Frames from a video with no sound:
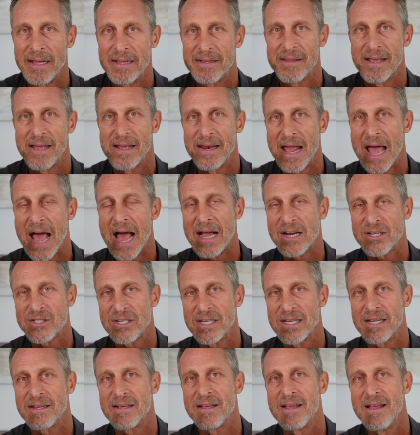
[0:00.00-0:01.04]
It
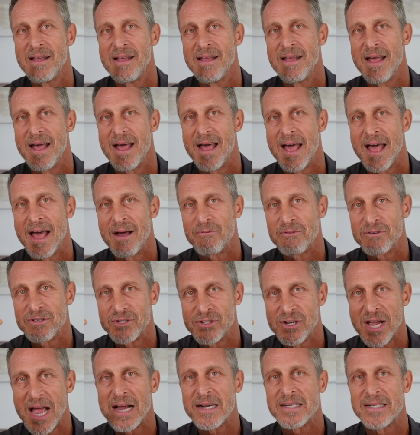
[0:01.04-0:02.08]
was
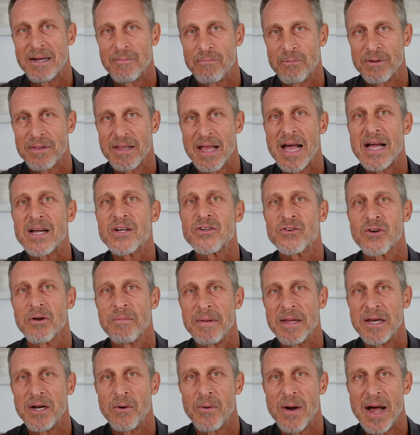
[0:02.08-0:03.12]
jacked up with extra
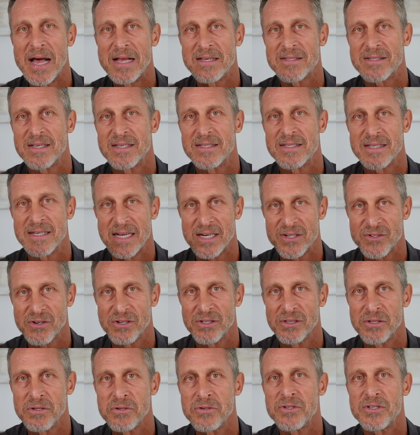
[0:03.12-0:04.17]
amino acids and extra
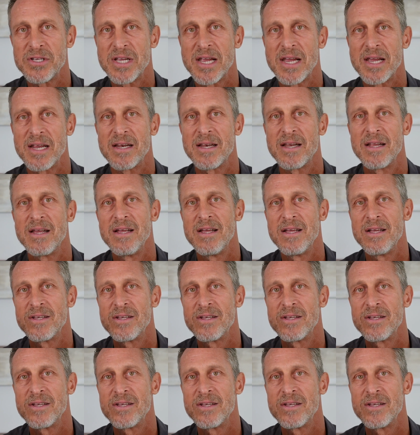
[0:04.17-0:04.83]
leucine.